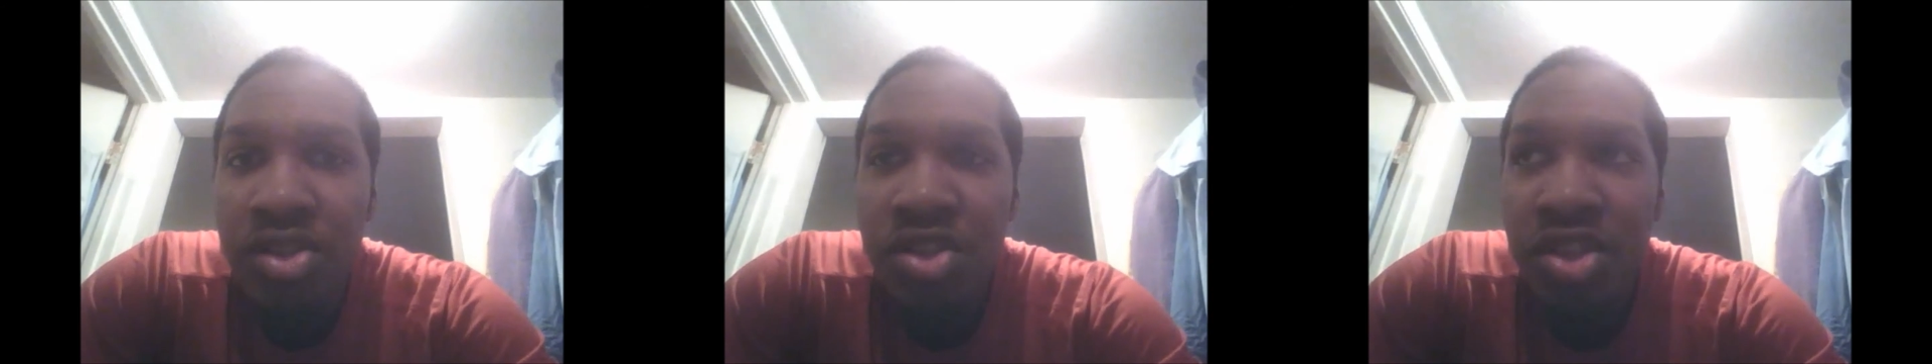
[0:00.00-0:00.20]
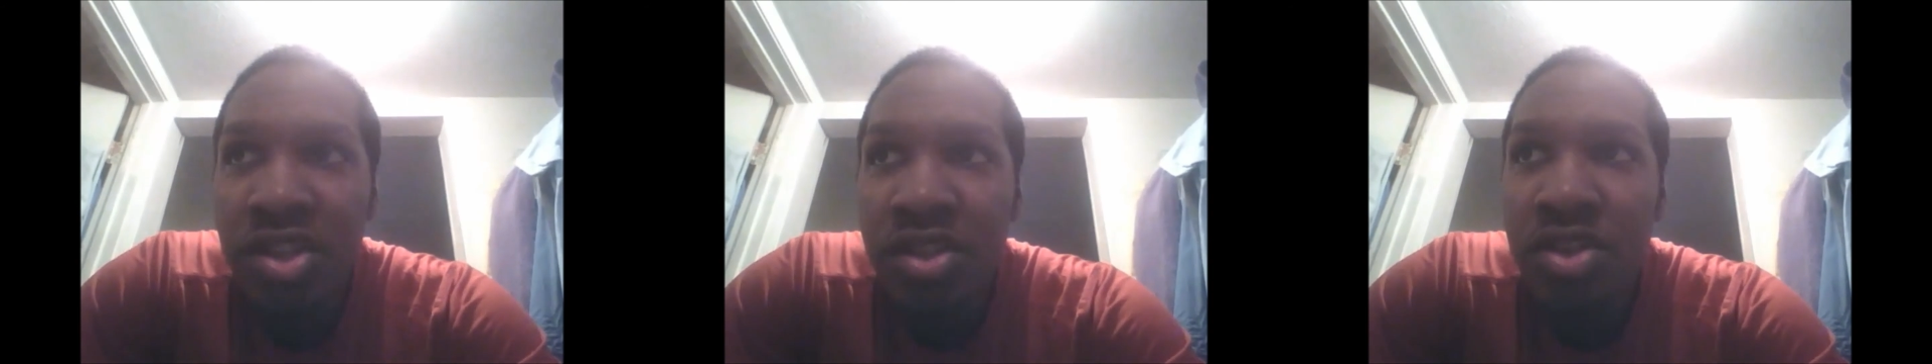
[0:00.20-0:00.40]

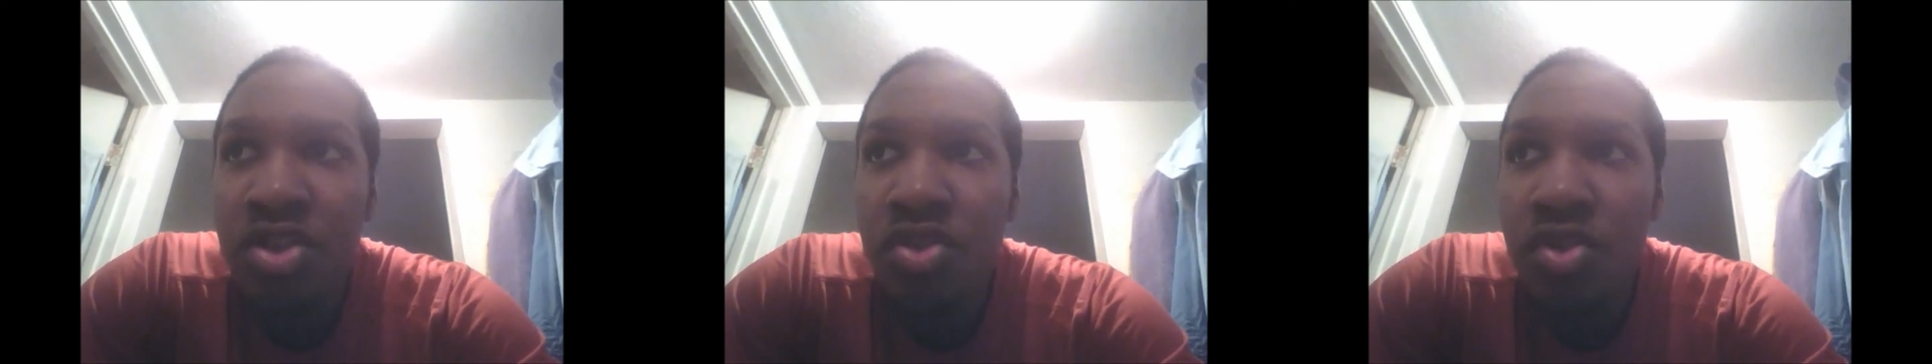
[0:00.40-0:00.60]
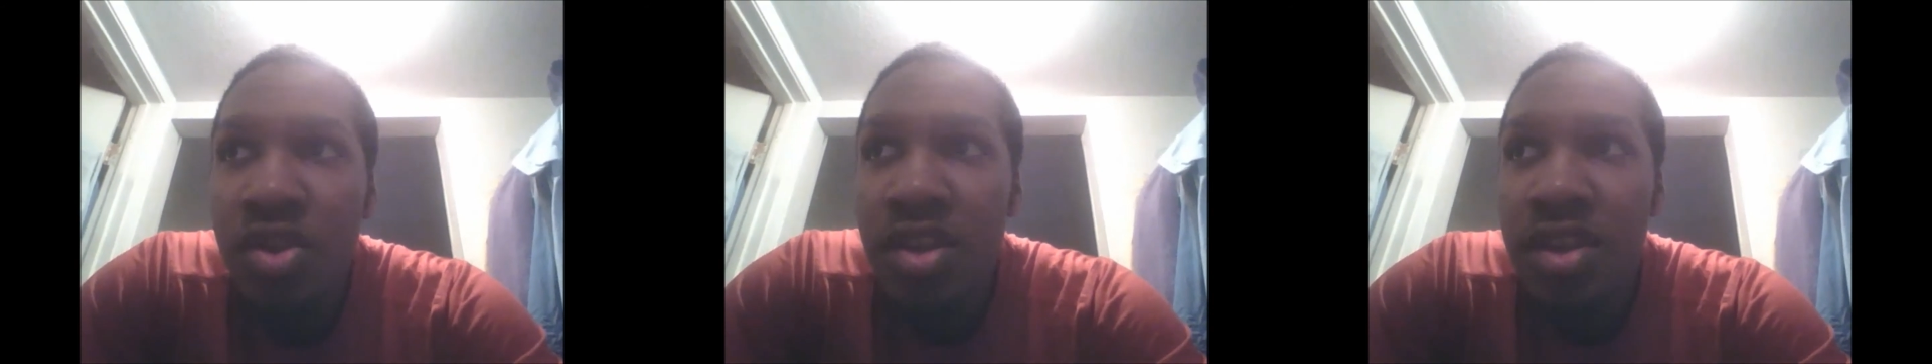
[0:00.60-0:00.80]
just
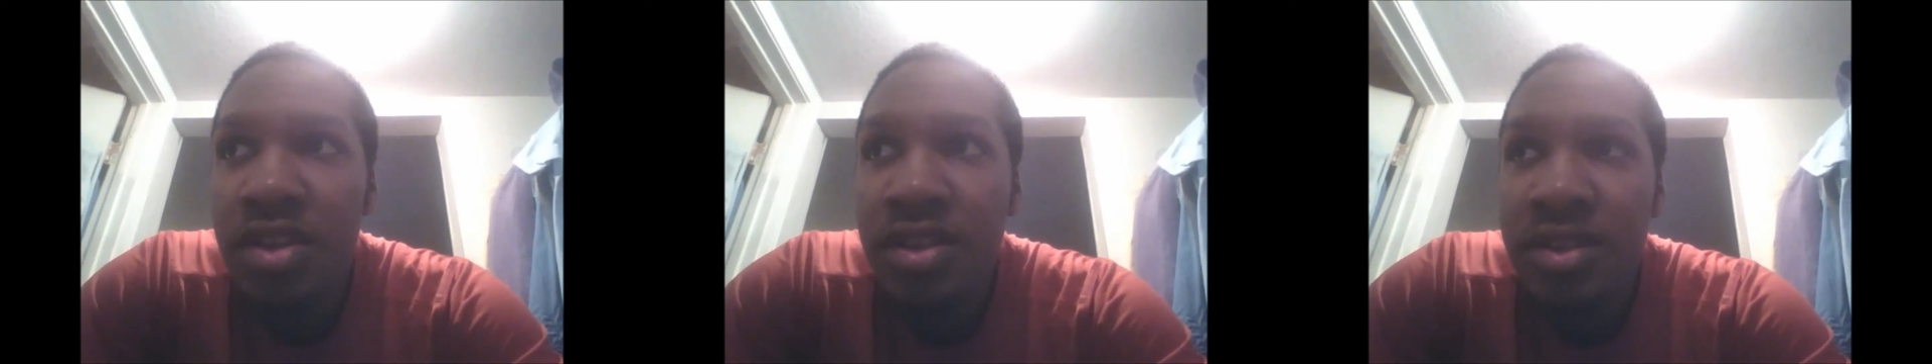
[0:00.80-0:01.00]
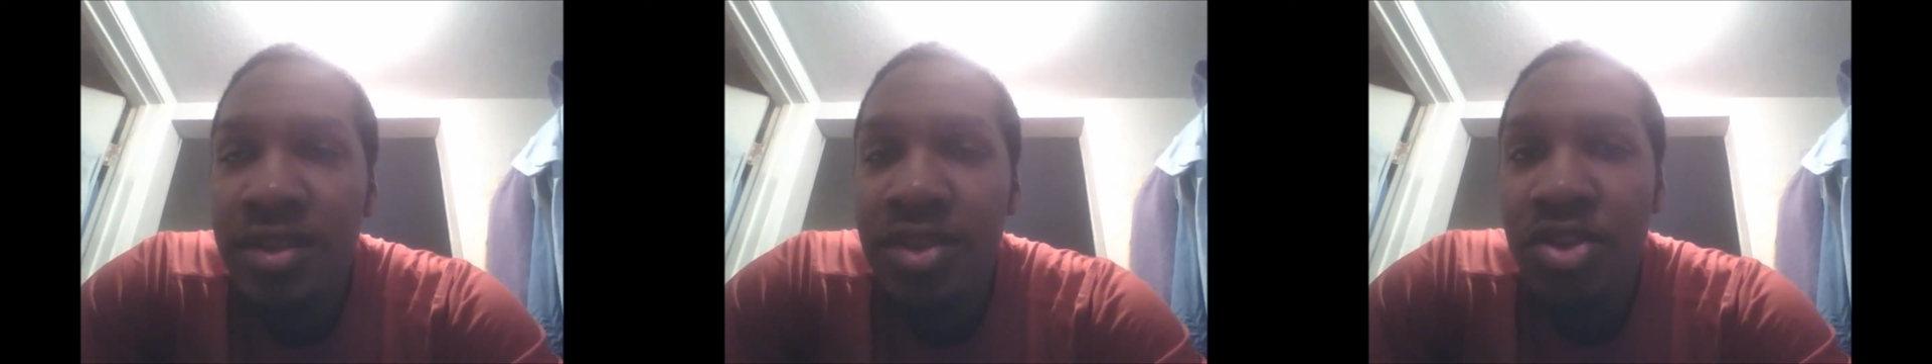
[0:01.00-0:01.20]
as you can
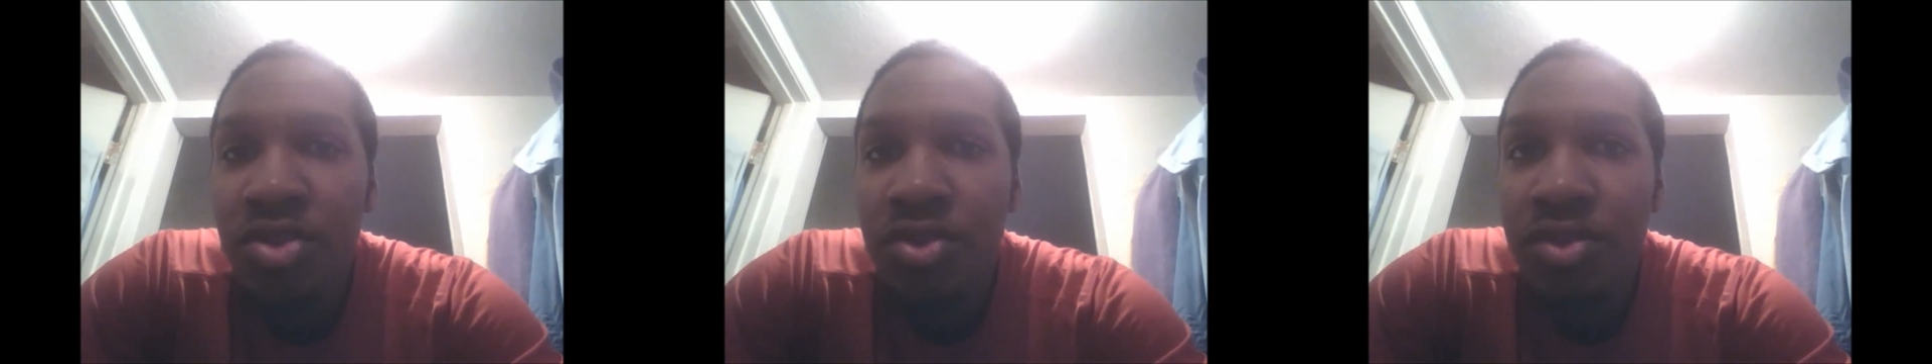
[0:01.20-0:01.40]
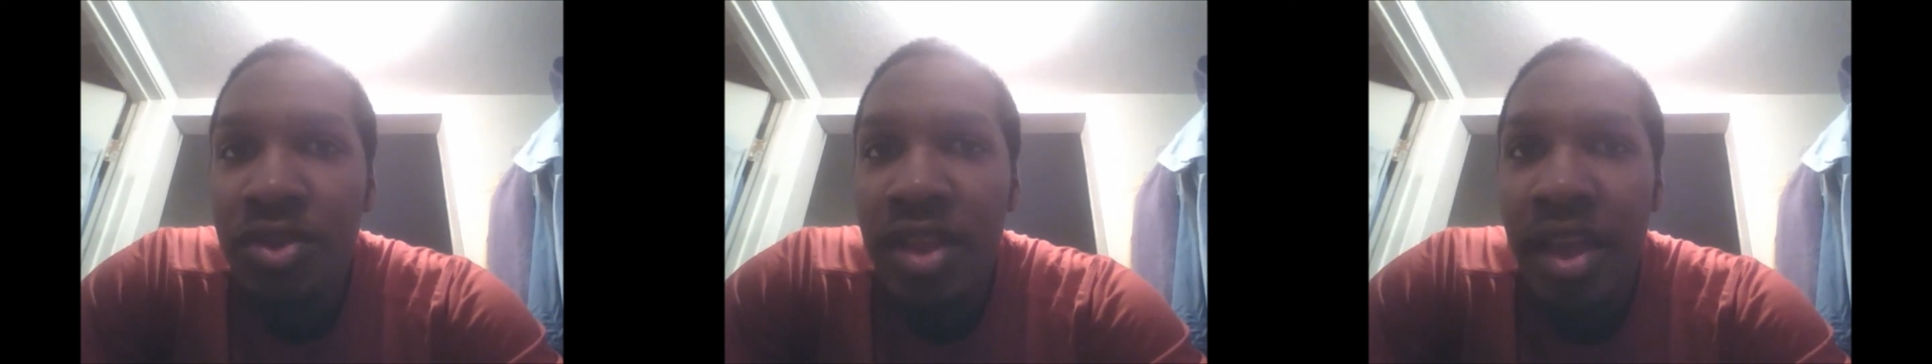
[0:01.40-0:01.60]
get a
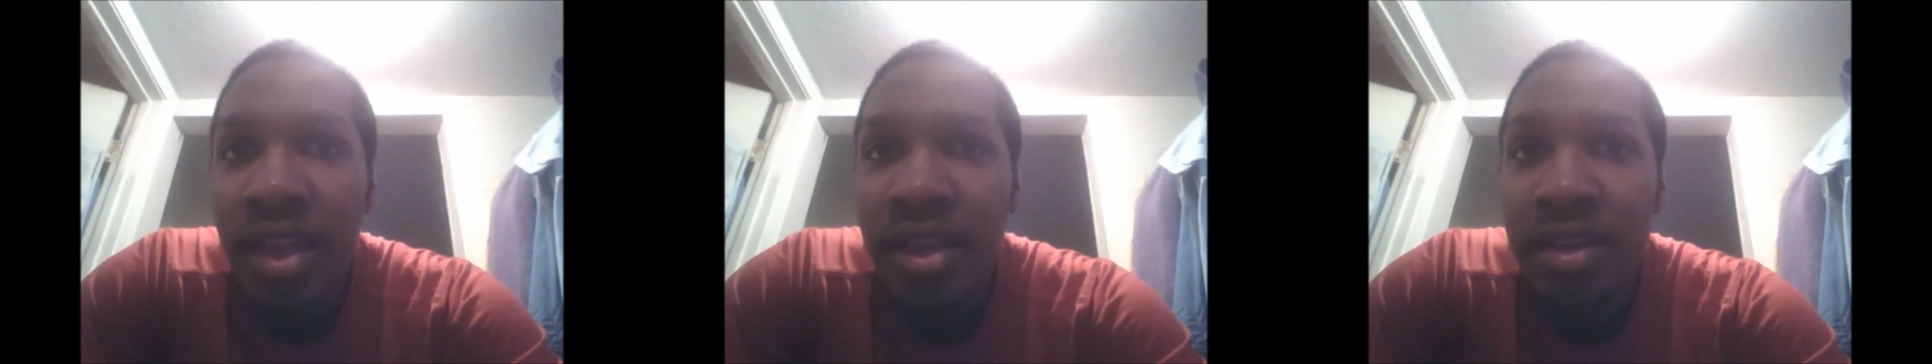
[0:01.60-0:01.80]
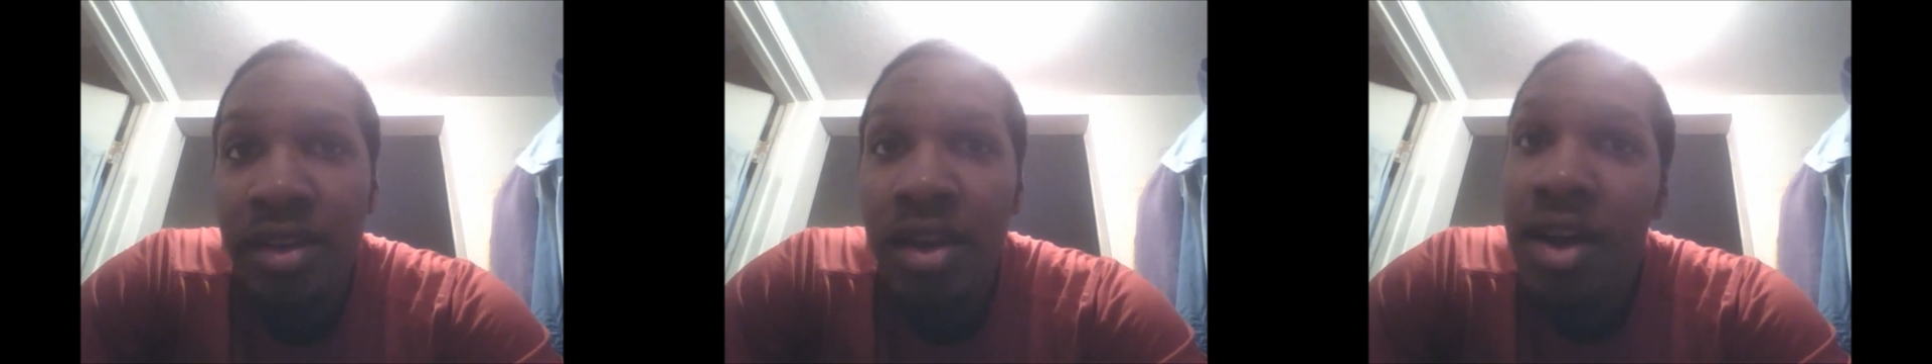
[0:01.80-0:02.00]
sigil
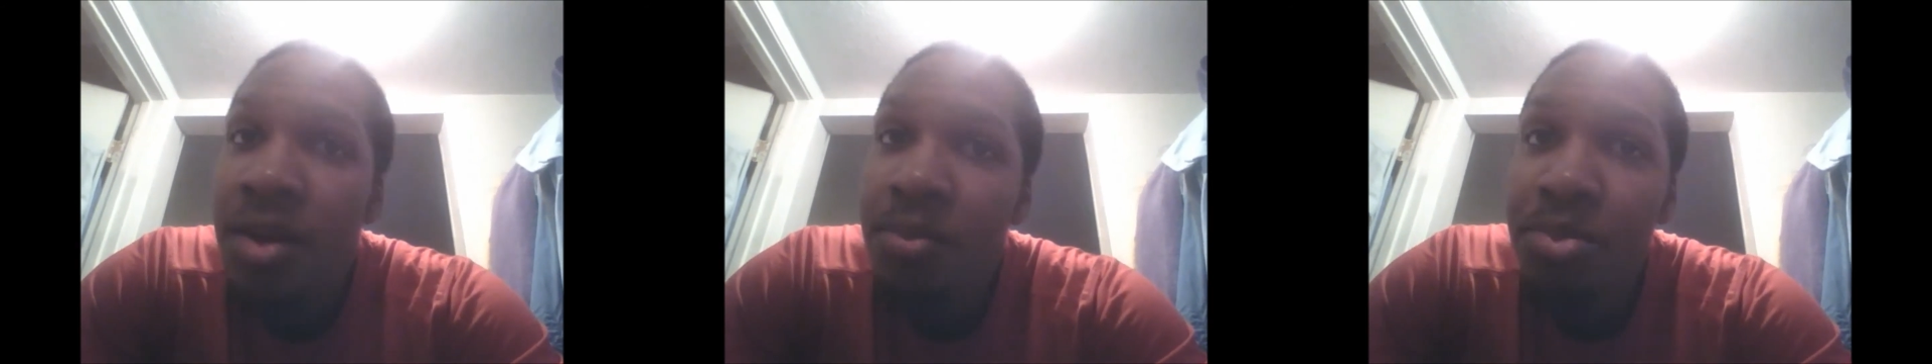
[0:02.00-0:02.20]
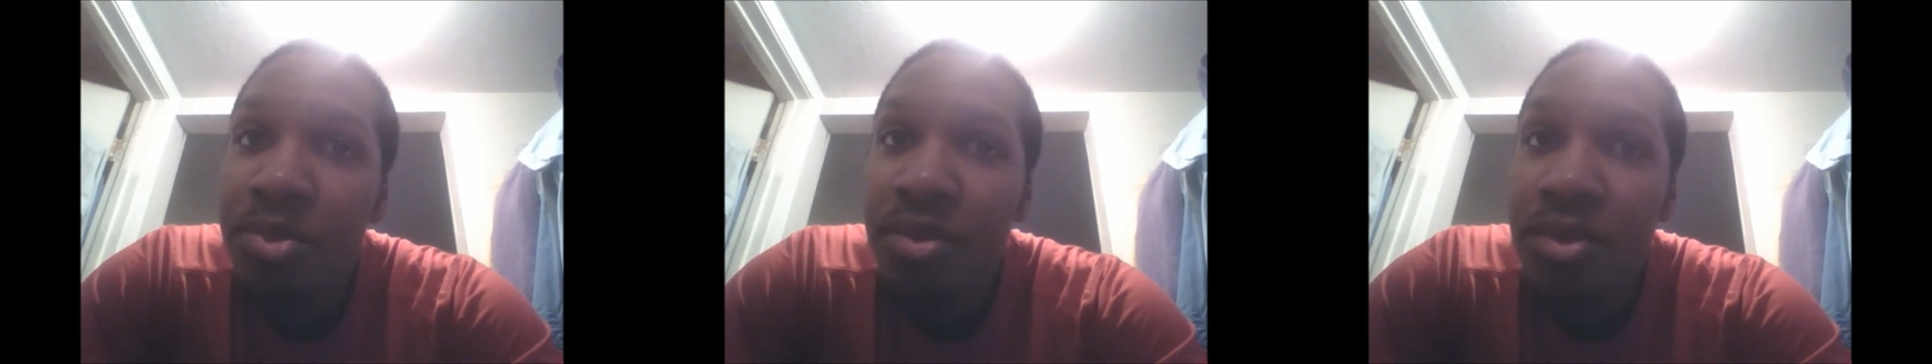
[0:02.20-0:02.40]
that can
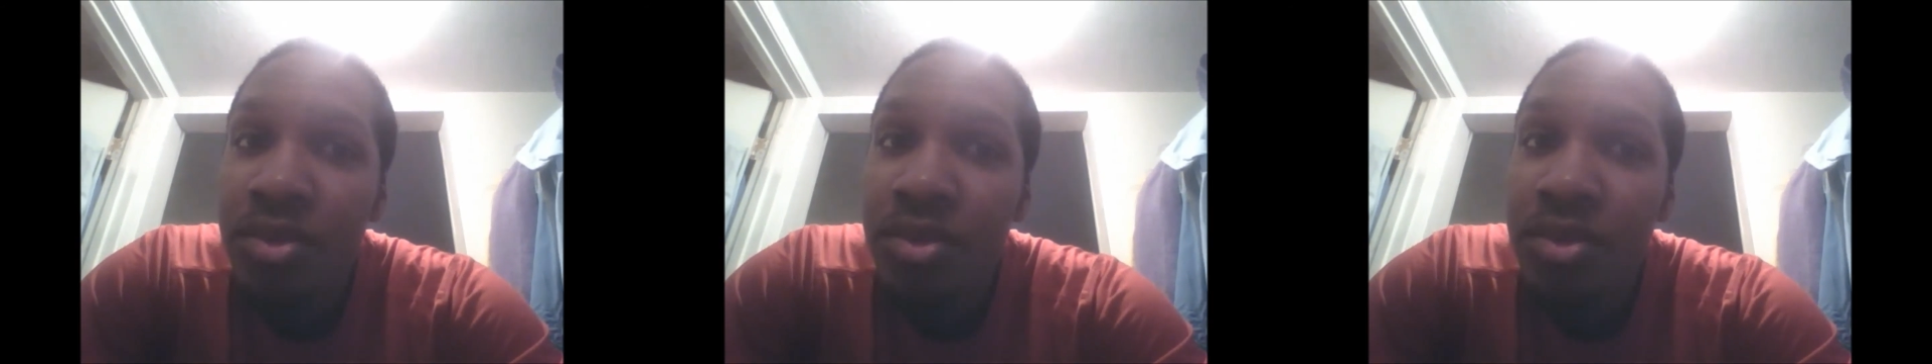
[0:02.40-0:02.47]
up